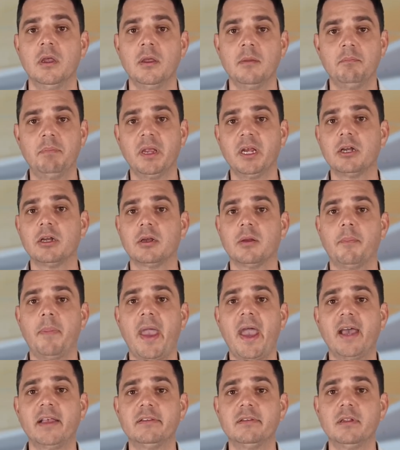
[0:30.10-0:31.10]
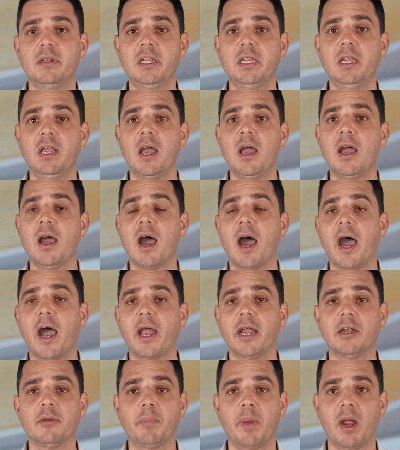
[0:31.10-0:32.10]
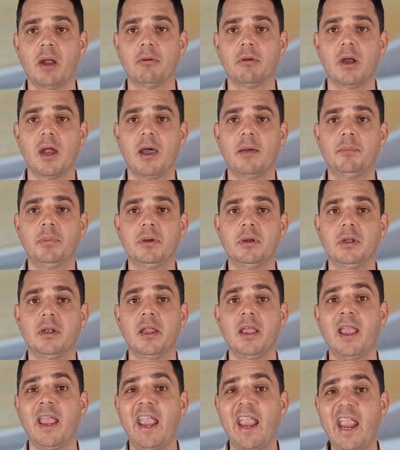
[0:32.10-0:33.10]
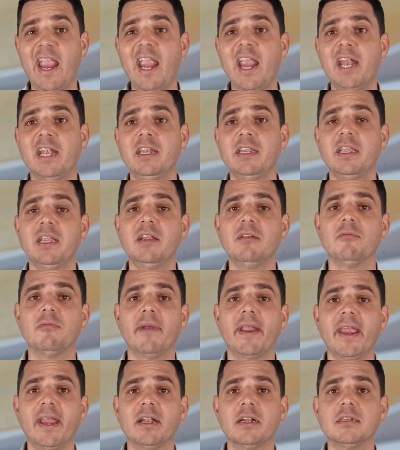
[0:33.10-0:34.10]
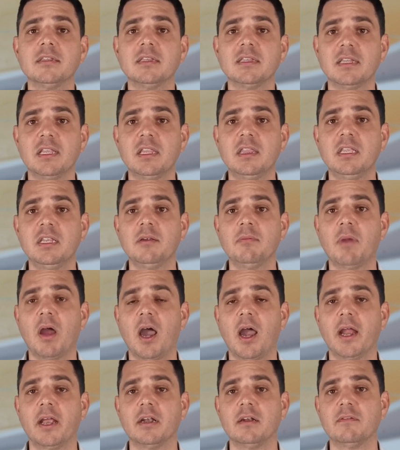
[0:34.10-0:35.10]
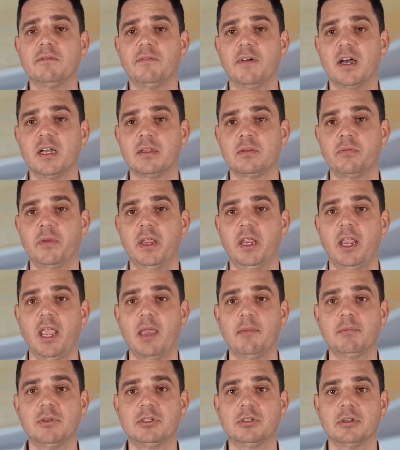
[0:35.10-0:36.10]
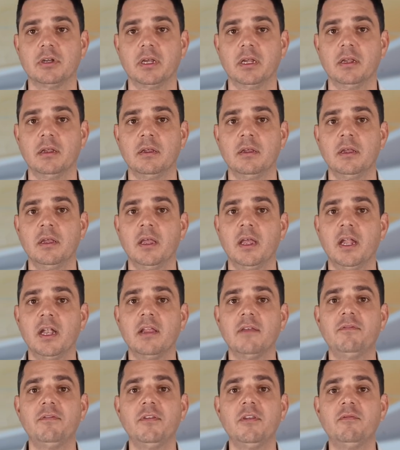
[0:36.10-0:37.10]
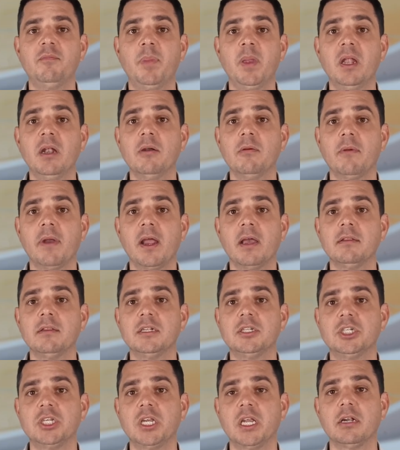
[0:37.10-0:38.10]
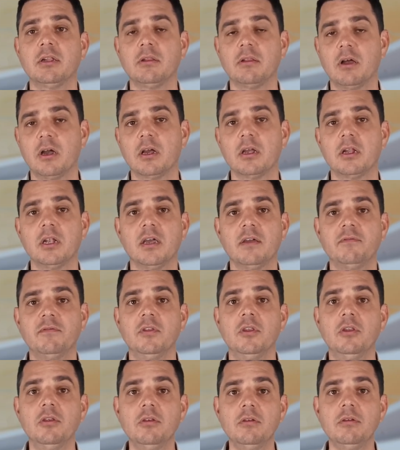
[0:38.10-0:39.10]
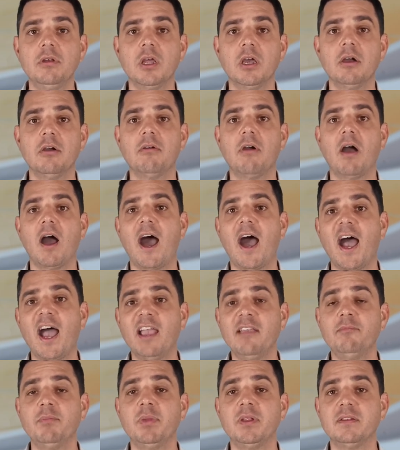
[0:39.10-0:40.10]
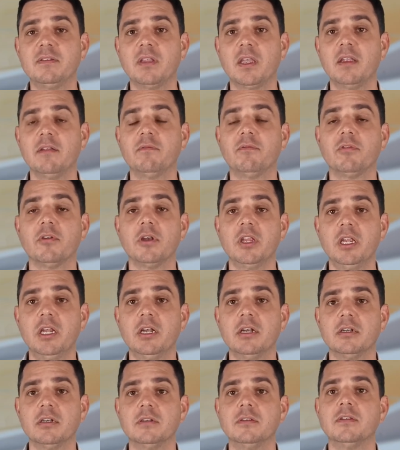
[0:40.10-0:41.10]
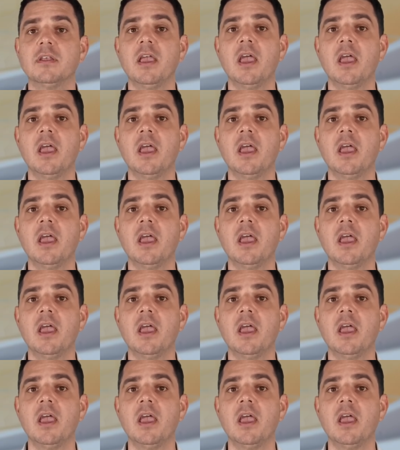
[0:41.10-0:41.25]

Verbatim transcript: bigger capacity, higher power output, and it ran on lithium iron phosphate chemistry. And if you've been around the channel long enough, you know I've been saying for years,